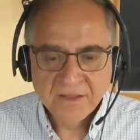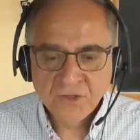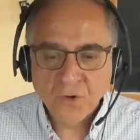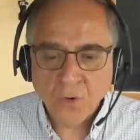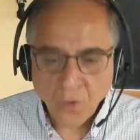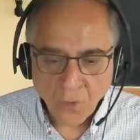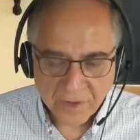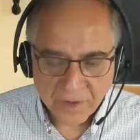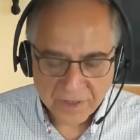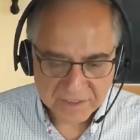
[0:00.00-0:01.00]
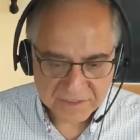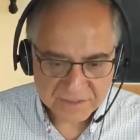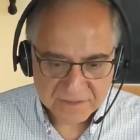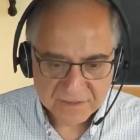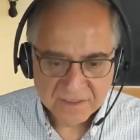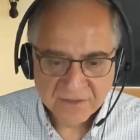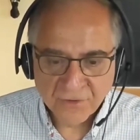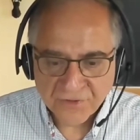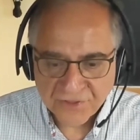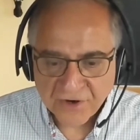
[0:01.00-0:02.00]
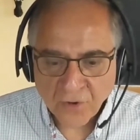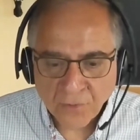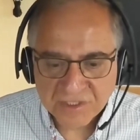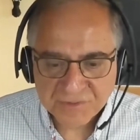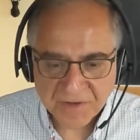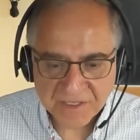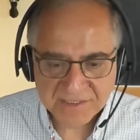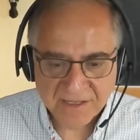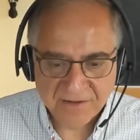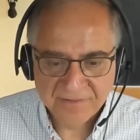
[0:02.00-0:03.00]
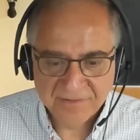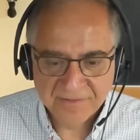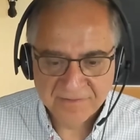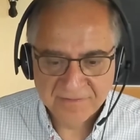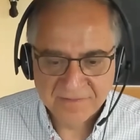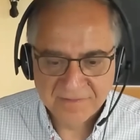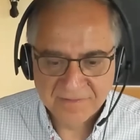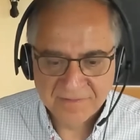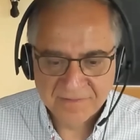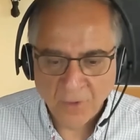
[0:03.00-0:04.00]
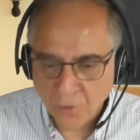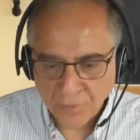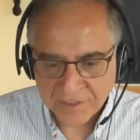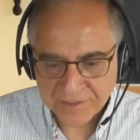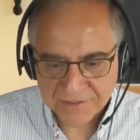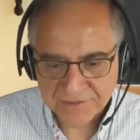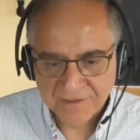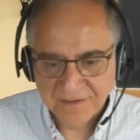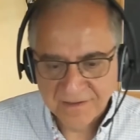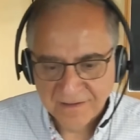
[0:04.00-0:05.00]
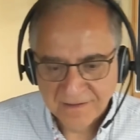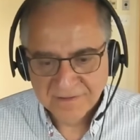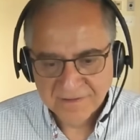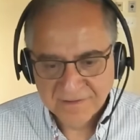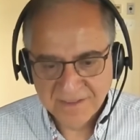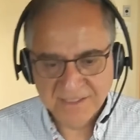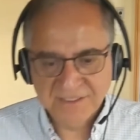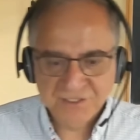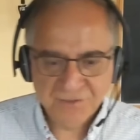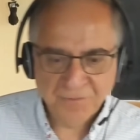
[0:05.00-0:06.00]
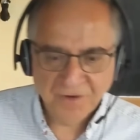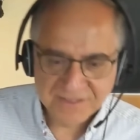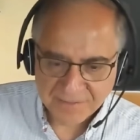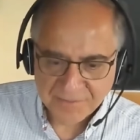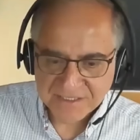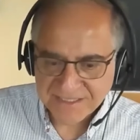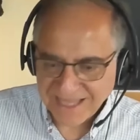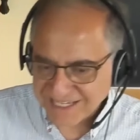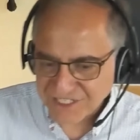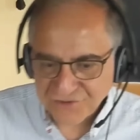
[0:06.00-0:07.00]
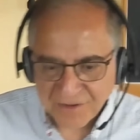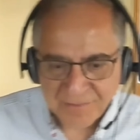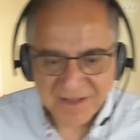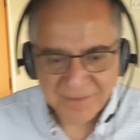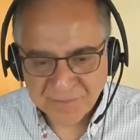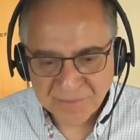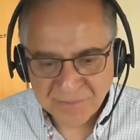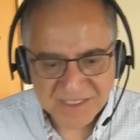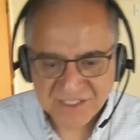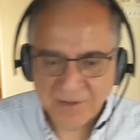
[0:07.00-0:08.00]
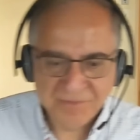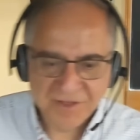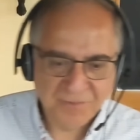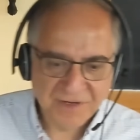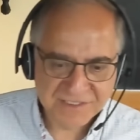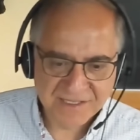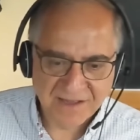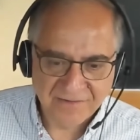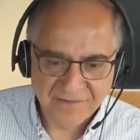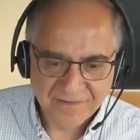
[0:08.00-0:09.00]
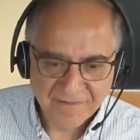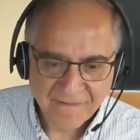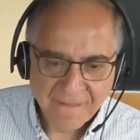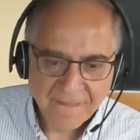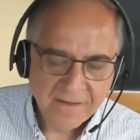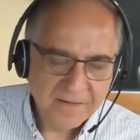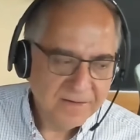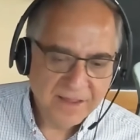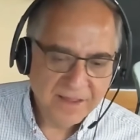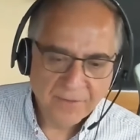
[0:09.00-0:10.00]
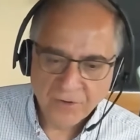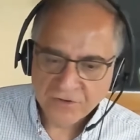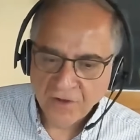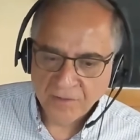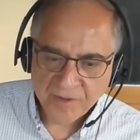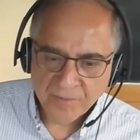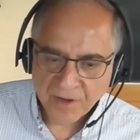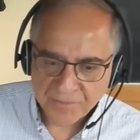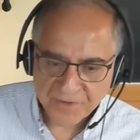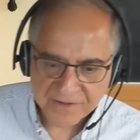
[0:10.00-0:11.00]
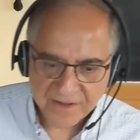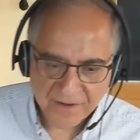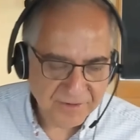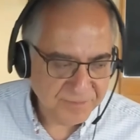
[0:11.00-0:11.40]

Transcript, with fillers: You always, your theory always breaks down. Always. That's a surprise. That means the extreme limits means something breaks down. Yes. Now, what do I mean by breakdown?